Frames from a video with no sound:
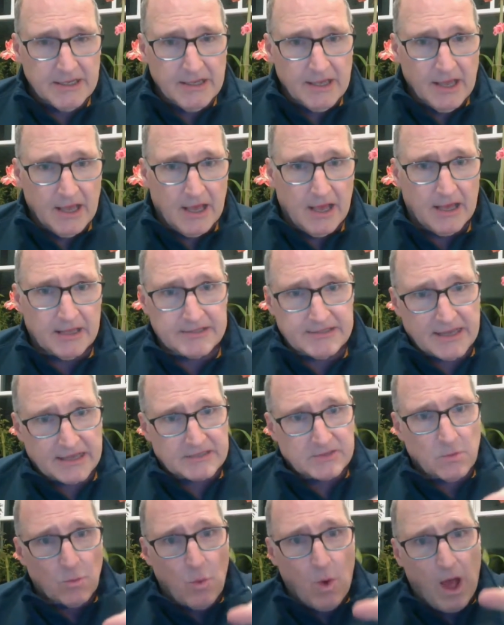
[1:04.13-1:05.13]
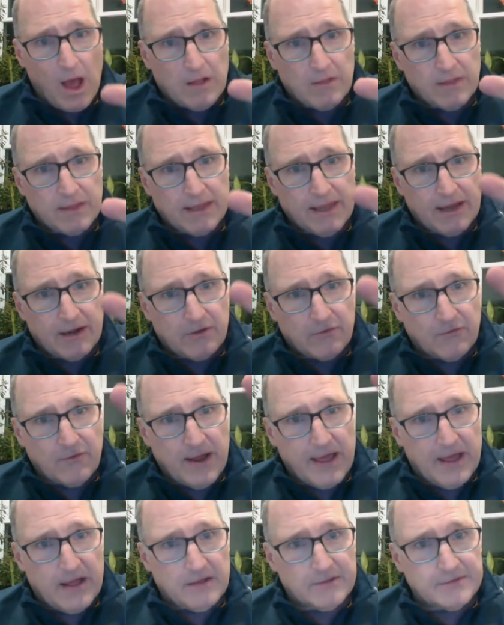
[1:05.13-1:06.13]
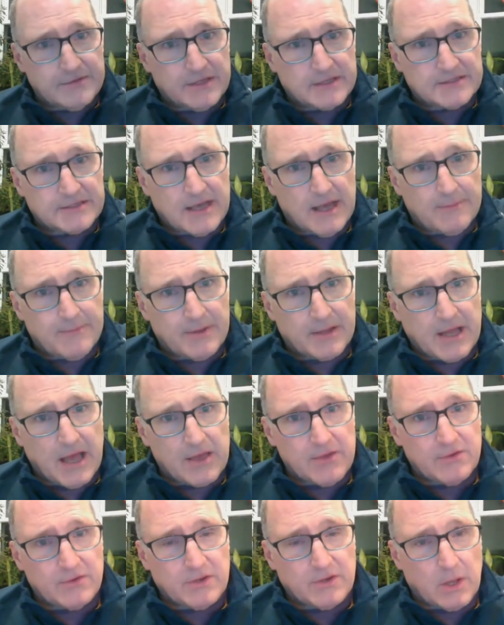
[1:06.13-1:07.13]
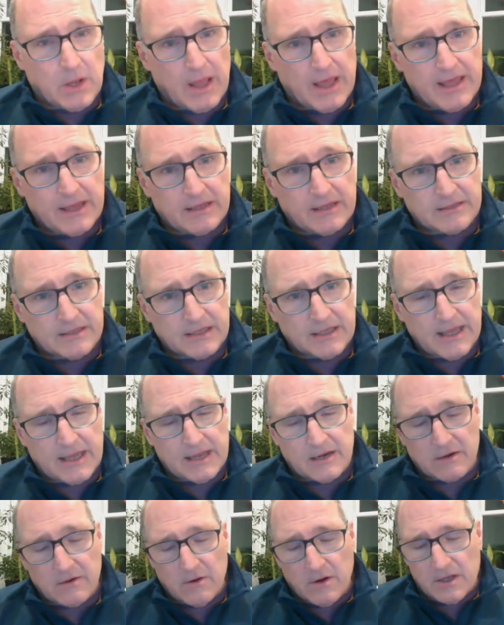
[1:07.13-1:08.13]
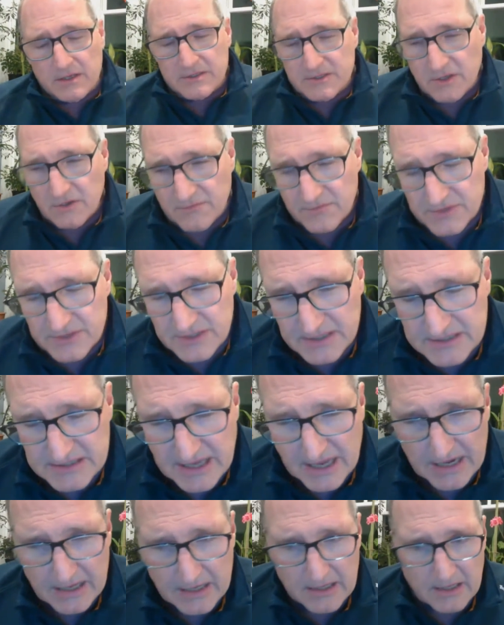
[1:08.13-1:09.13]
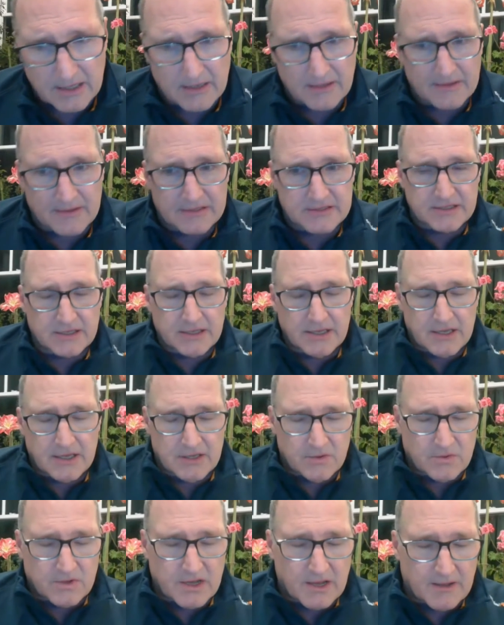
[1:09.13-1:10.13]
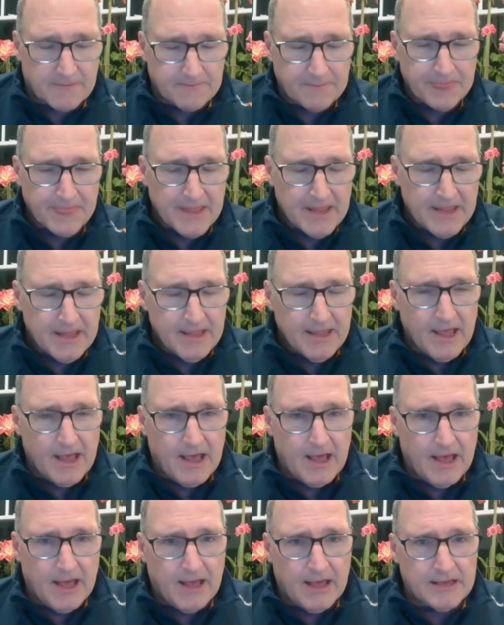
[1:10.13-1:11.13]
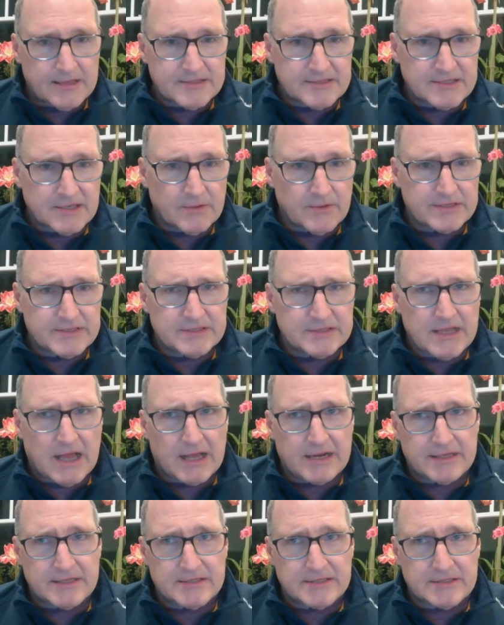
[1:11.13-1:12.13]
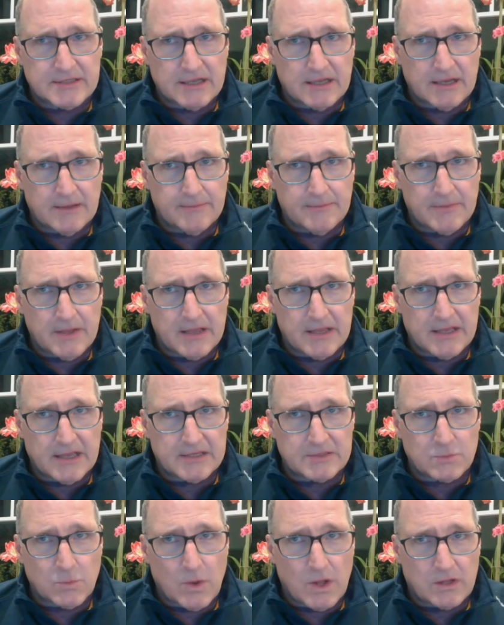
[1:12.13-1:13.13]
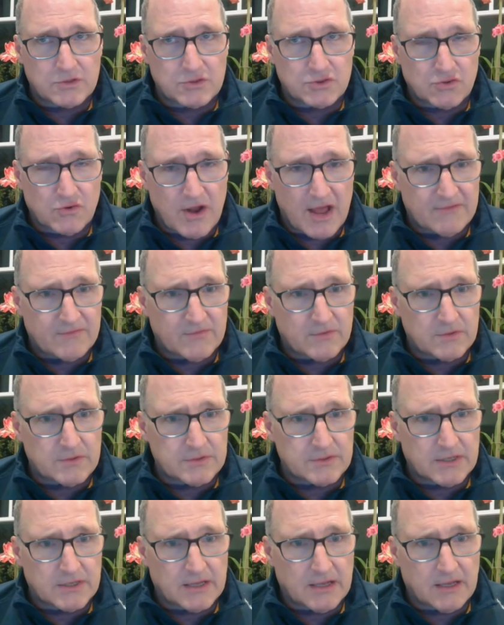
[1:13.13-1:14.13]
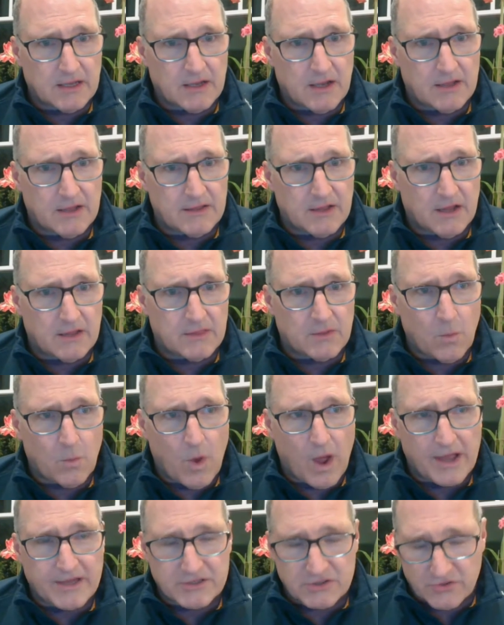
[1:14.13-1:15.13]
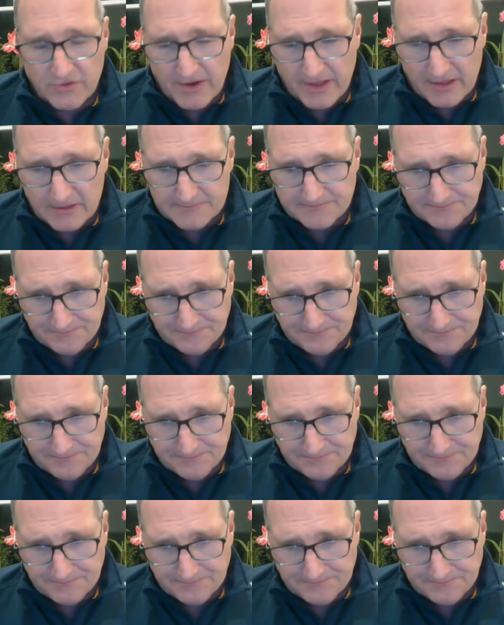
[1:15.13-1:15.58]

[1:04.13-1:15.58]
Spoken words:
It takes a while to get around the top of Cayuga Lake and to get across over to Seneca and to Keuka. So it's not as well traveled on the wine trail.